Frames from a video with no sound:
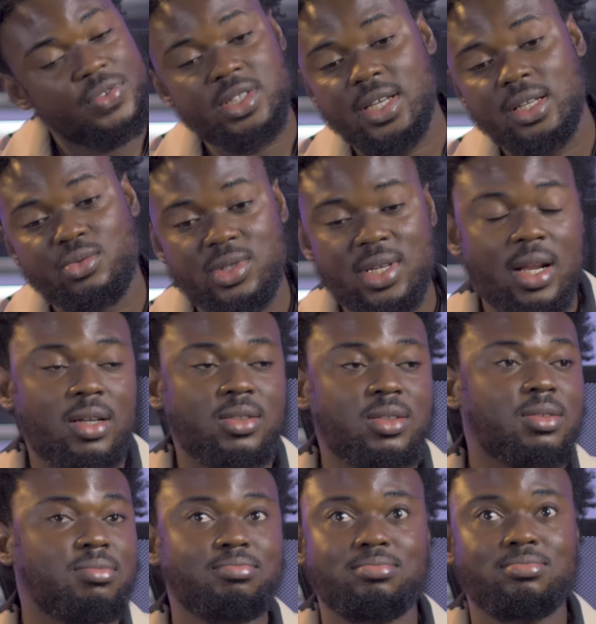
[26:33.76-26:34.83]
fifty cent to sell
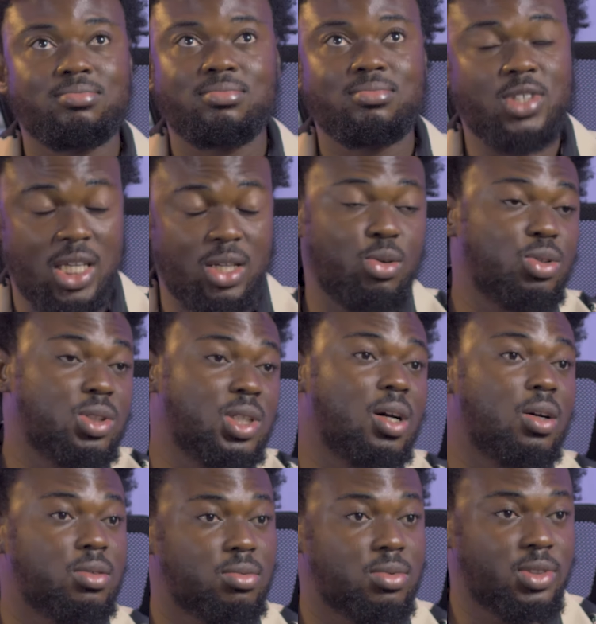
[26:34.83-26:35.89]
out a
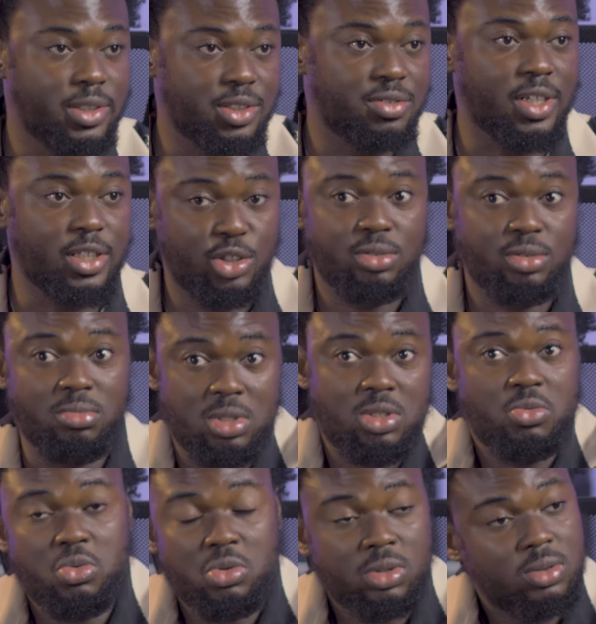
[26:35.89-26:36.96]
hotel in Nigeria.
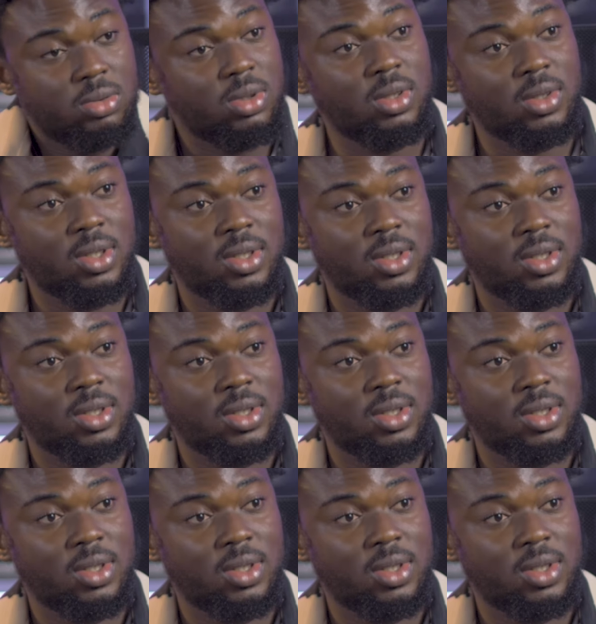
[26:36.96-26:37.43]
You would,